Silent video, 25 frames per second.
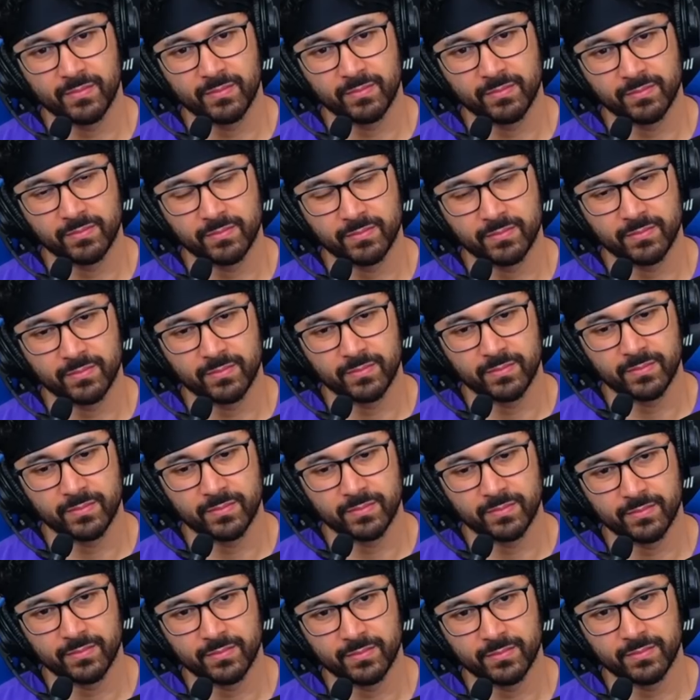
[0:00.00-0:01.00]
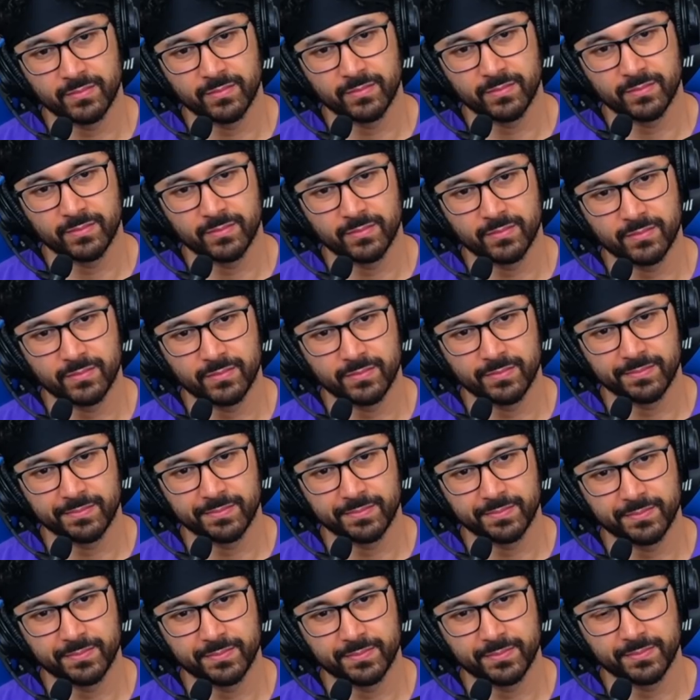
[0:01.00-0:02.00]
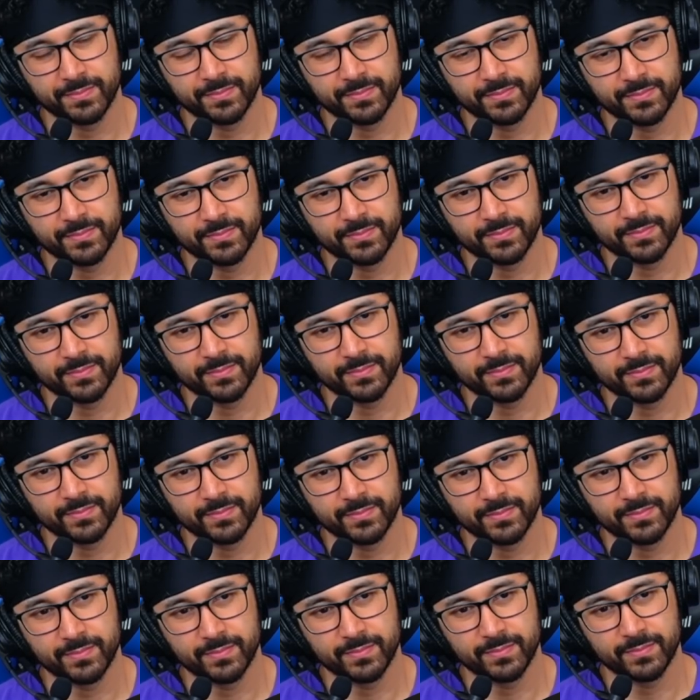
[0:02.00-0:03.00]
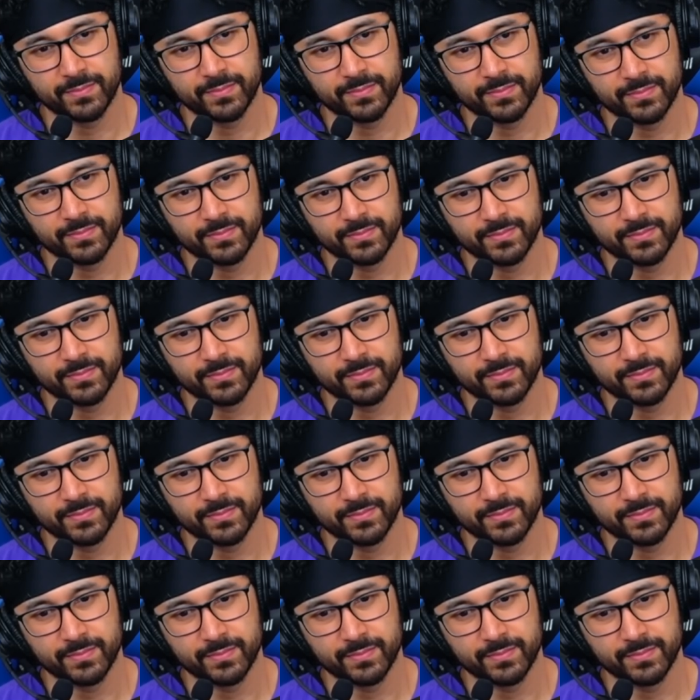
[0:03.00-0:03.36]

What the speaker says: The person shown says nothing.